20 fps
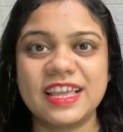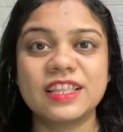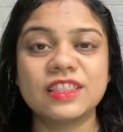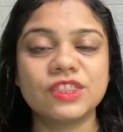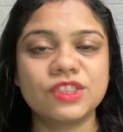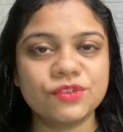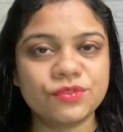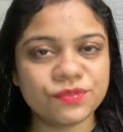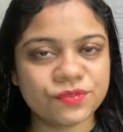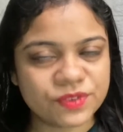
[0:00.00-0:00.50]

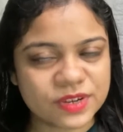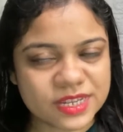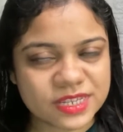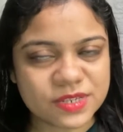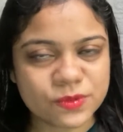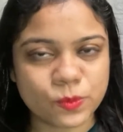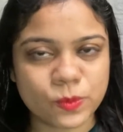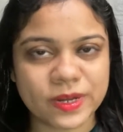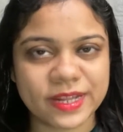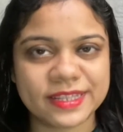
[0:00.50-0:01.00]
The
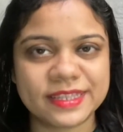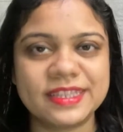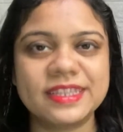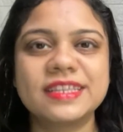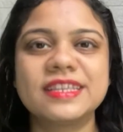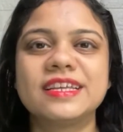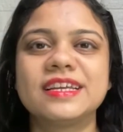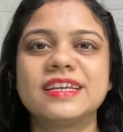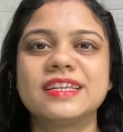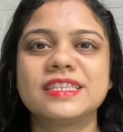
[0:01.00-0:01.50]
first one,
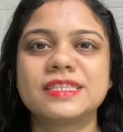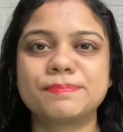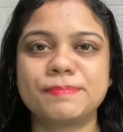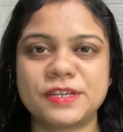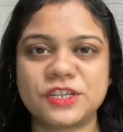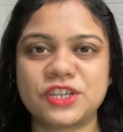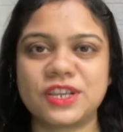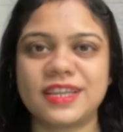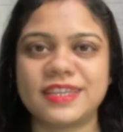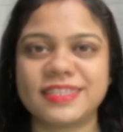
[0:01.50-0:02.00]

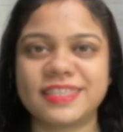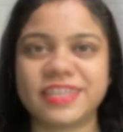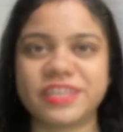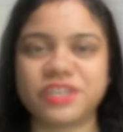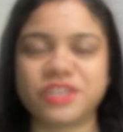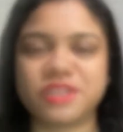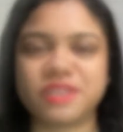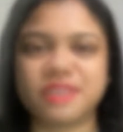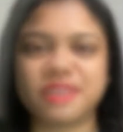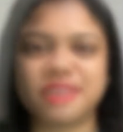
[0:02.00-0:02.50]

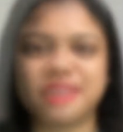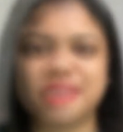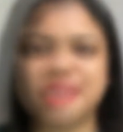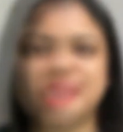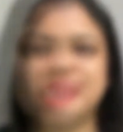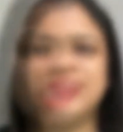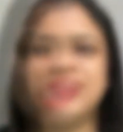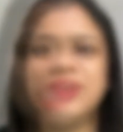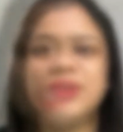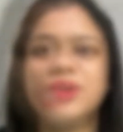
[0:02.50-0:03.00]
specialization.
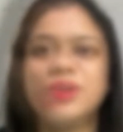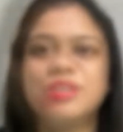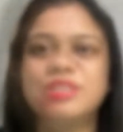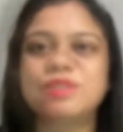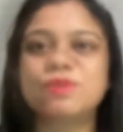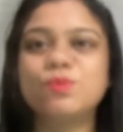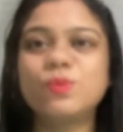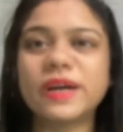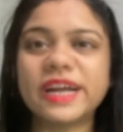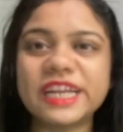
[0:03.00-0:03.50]
So
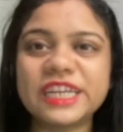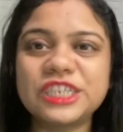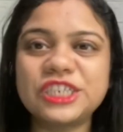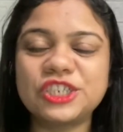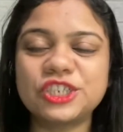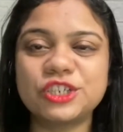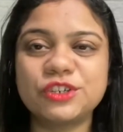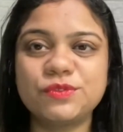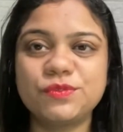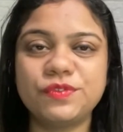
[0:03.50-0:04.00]
why
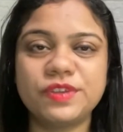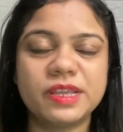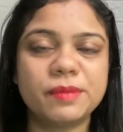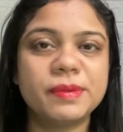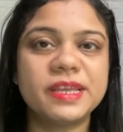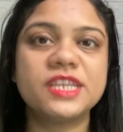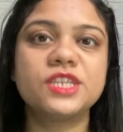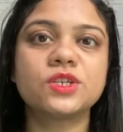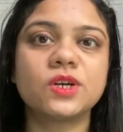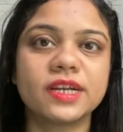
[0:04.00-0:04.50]
should we
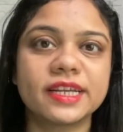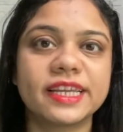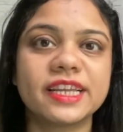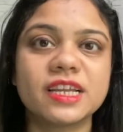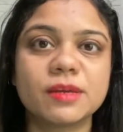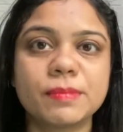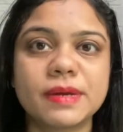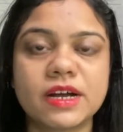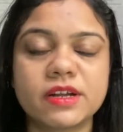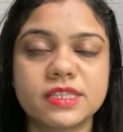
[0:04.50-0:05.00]
be talking
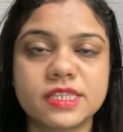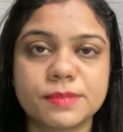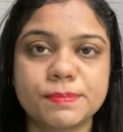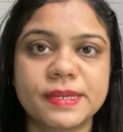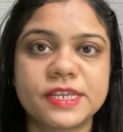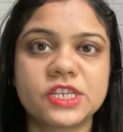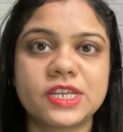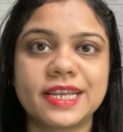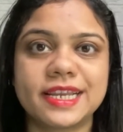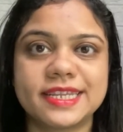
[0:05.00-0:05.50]
about
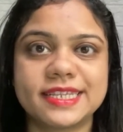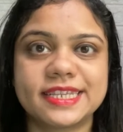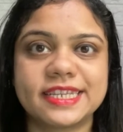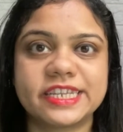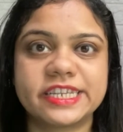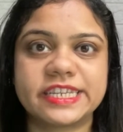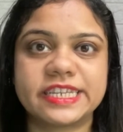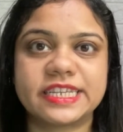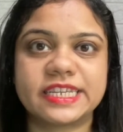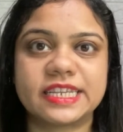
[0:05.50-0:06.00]

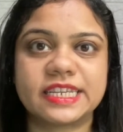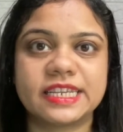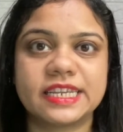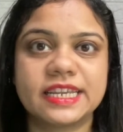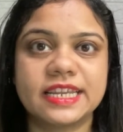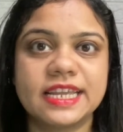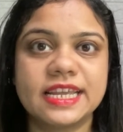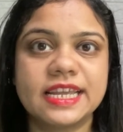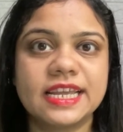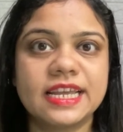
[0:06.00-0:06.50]
specialization?
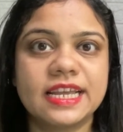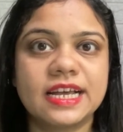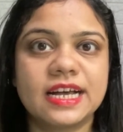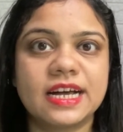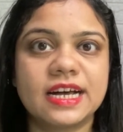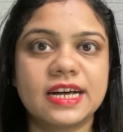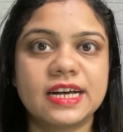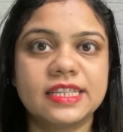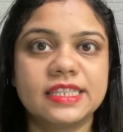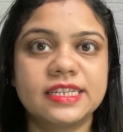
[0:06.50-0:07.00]

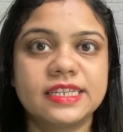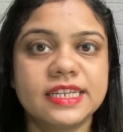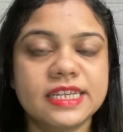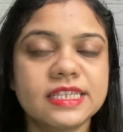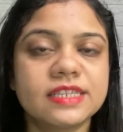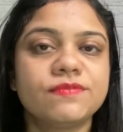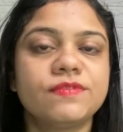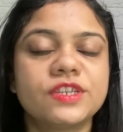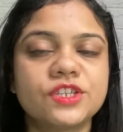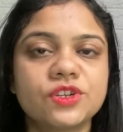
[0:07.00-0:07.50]
The
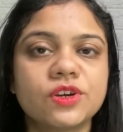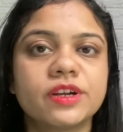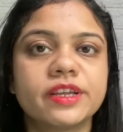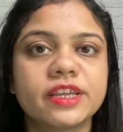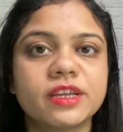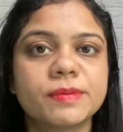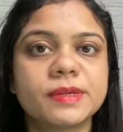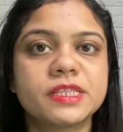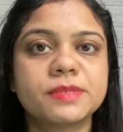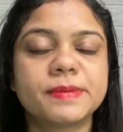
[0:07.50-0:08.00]
reason we're talking
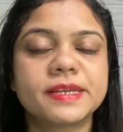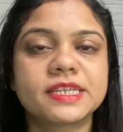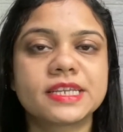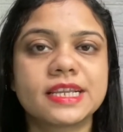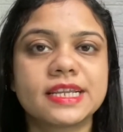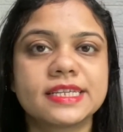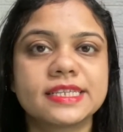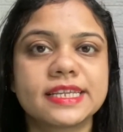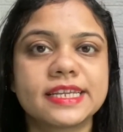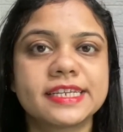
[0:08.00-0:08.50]
about
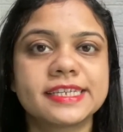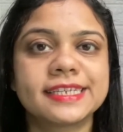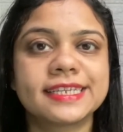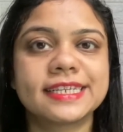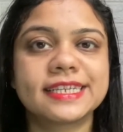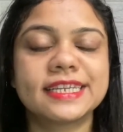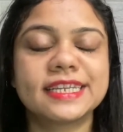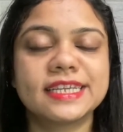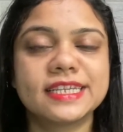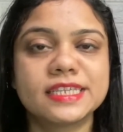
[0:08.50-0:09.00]

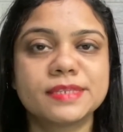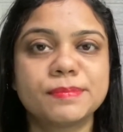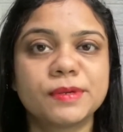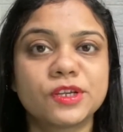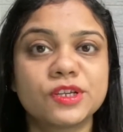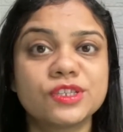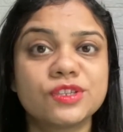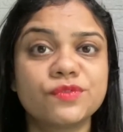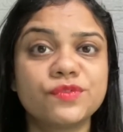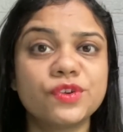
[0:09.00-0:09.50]
specialization is
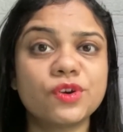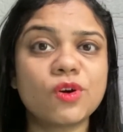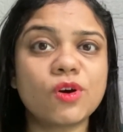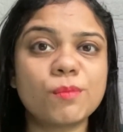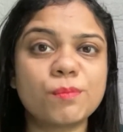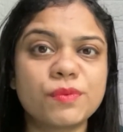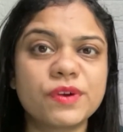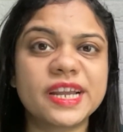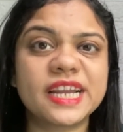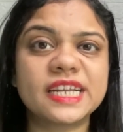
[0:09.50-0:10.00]
because if you
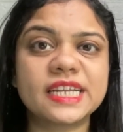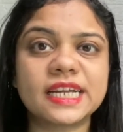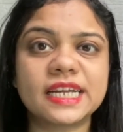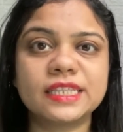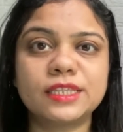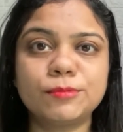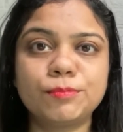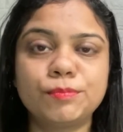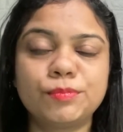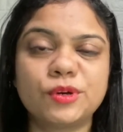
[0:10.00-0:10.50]
operate at
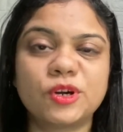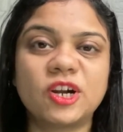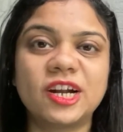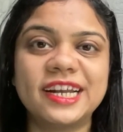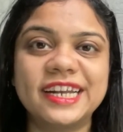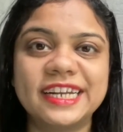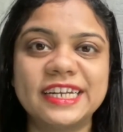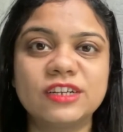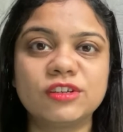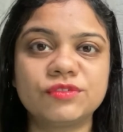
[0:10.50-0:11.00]
the broad
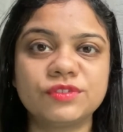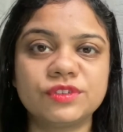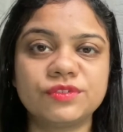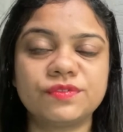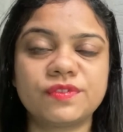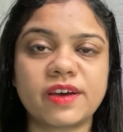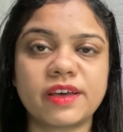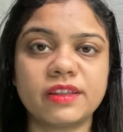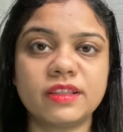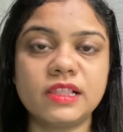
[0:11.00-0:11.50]
end of the
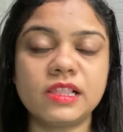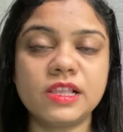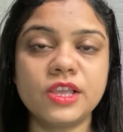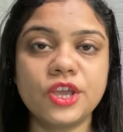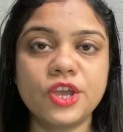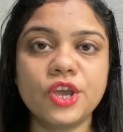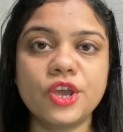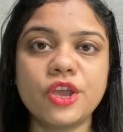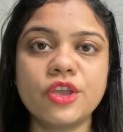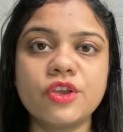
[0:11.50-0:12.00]
funnel,
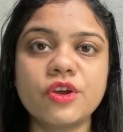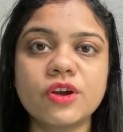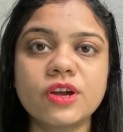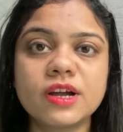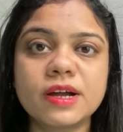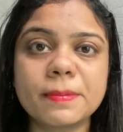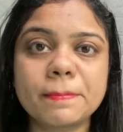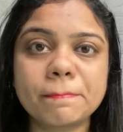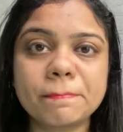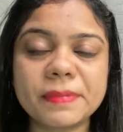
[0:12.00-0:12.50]
you're
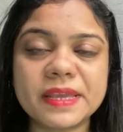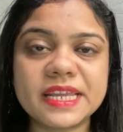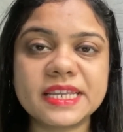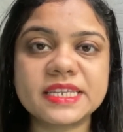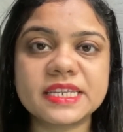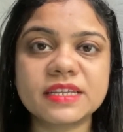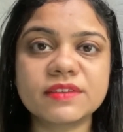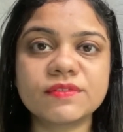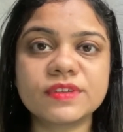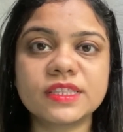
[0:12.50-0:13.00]

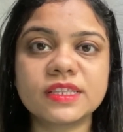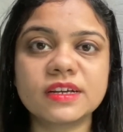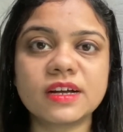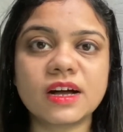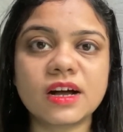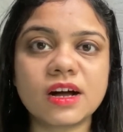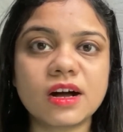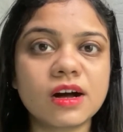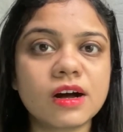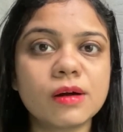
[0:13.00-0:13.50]
competing with the
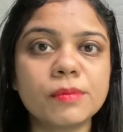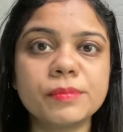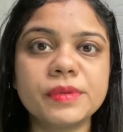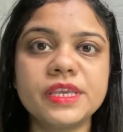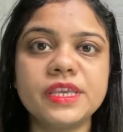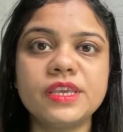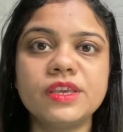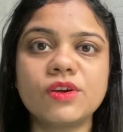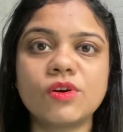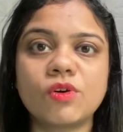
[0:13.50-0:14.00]

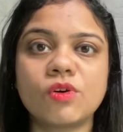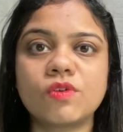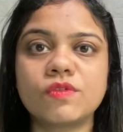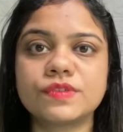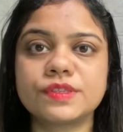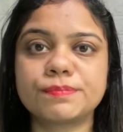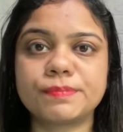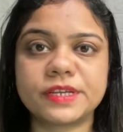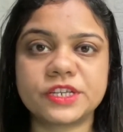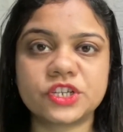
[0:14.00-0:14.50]
army of
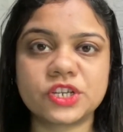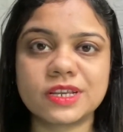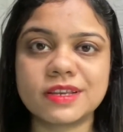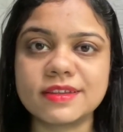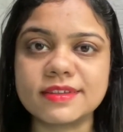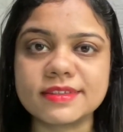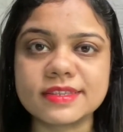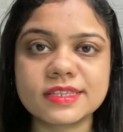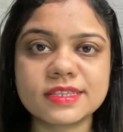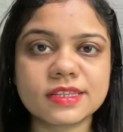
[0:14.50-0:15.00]

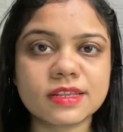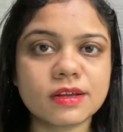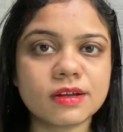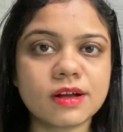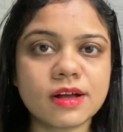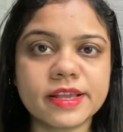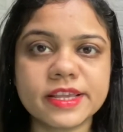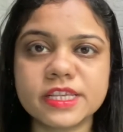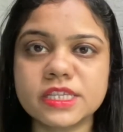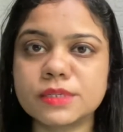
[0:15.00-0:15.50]
specialists,
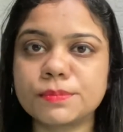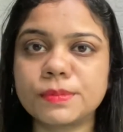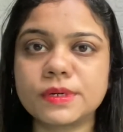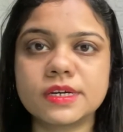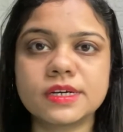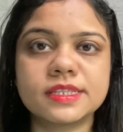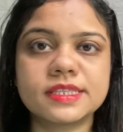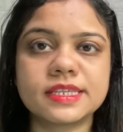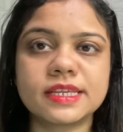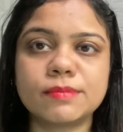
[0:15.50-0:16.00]

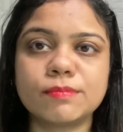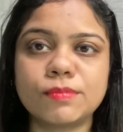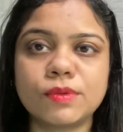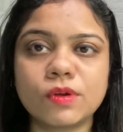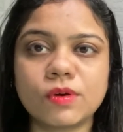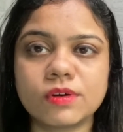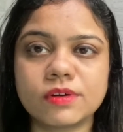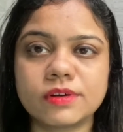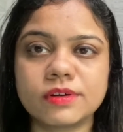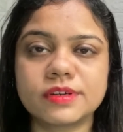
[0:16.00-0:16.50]
experts and
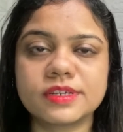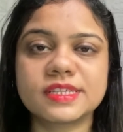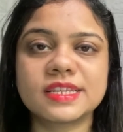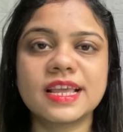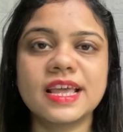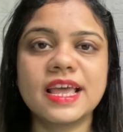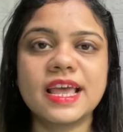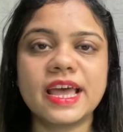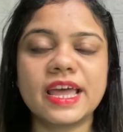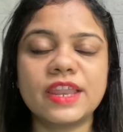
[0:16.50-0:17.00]
bloggers,
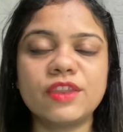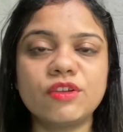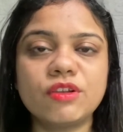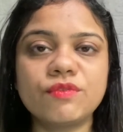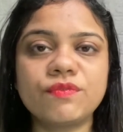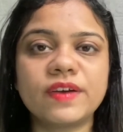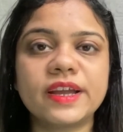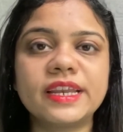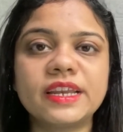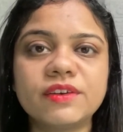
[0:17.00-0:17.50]
and you'll
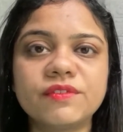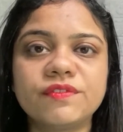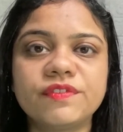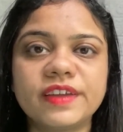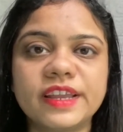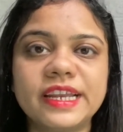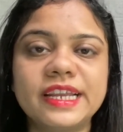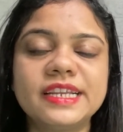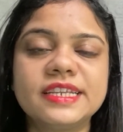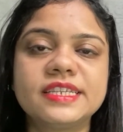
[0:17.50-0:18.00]
find it
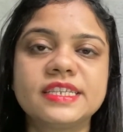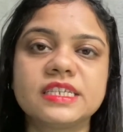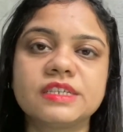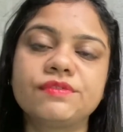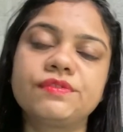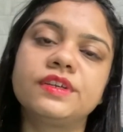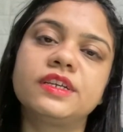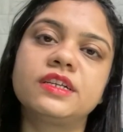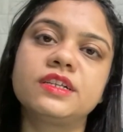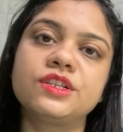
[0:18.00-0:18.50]
very
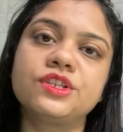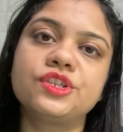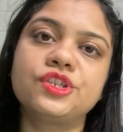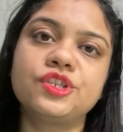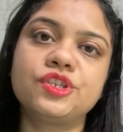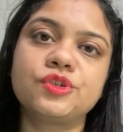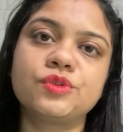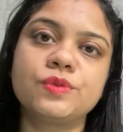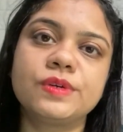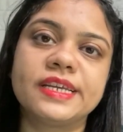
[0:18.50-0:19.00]
difficult
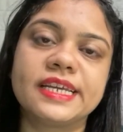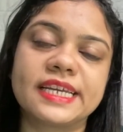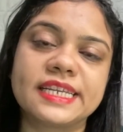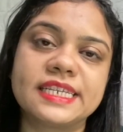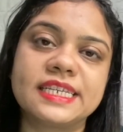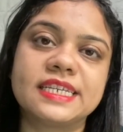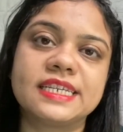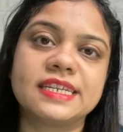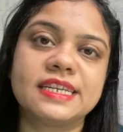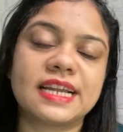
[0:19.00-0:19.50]
to
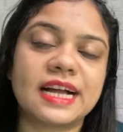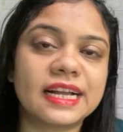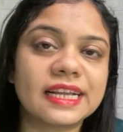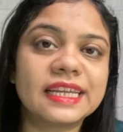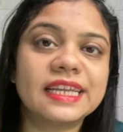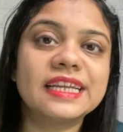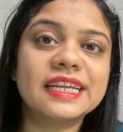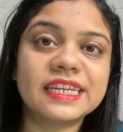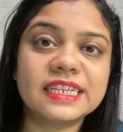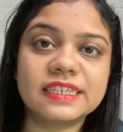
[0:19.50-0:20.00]
get
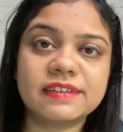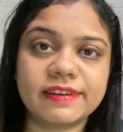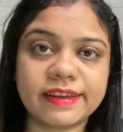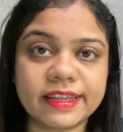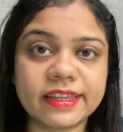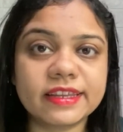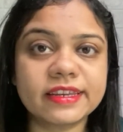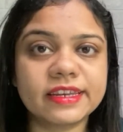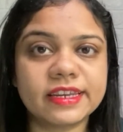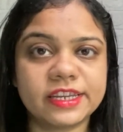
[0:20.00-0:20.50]
ranking and
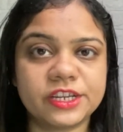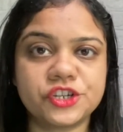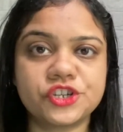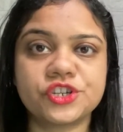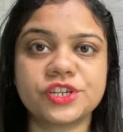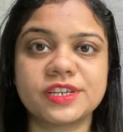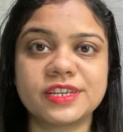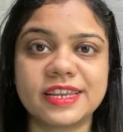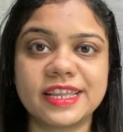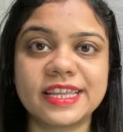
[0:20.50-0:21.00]

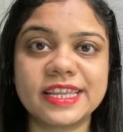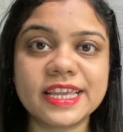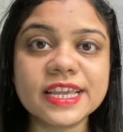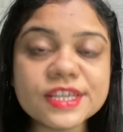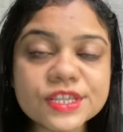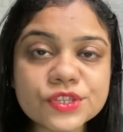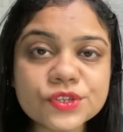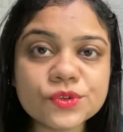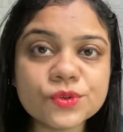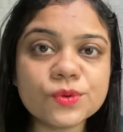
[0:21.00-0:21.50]
recognition in
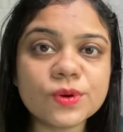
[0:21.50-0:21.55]
case you